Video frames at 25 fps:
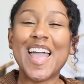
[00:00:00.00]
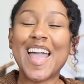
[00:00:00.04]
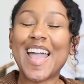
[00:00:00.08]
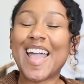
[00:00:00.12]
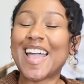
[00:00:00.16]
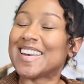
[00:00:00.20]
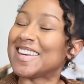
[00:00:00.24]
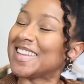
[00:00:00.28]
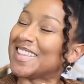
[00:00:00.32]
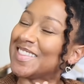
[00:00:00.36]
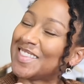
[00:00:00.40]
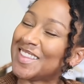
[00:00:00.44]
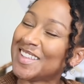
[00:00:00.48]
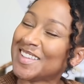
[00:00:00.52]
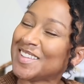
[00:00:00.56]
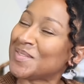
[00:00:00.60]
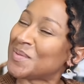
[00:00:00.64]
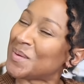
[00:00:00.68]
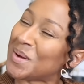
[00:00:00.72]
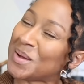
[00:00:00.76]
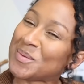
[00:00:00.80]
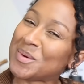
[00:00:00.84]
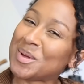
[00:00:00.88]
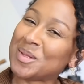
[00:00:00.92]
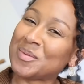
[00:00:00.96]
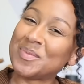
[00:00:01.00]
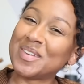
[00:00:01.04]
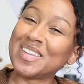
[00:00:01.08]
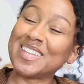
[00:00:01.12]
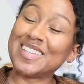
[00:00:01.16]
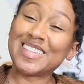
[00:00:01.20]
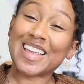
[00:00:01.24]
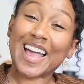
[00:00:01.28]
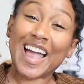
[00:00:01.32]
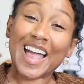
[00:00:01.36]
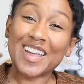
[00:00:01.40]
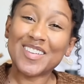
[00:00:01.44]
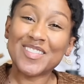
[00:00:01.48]
and in this one we'll be
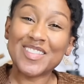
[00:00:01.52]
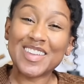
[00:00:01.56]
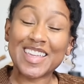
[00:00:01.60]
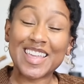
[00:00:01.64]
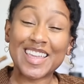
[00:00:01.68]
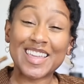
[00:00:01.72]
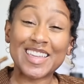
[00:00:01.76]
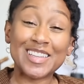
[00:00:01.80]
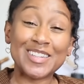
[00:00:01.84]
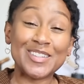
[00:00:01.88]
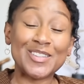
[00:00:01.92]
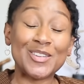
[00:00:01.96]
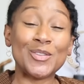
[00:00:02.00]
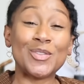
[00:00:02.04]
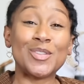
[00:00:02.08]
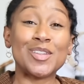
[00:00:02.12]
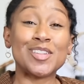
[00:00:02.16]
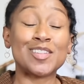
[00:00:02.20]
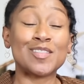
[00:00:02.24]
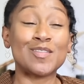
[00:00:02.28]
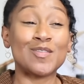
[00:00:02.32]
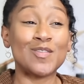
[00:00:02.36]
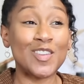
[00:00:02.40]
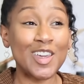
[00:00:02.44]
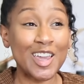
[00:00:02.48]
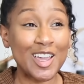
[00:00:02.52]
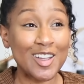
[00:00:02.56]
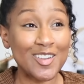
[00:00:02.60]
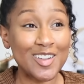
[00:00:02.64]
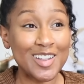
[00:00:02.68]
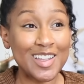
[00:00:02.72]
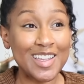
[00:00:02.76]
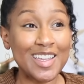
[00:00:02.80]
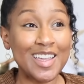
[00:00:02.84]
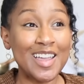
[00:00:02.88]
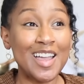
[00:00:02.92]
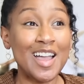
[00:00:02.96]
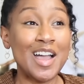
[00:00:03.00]
diving into this
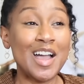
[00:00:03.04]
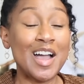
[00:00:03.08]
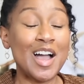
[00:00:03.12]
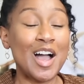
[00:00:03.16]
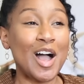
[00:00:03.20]
very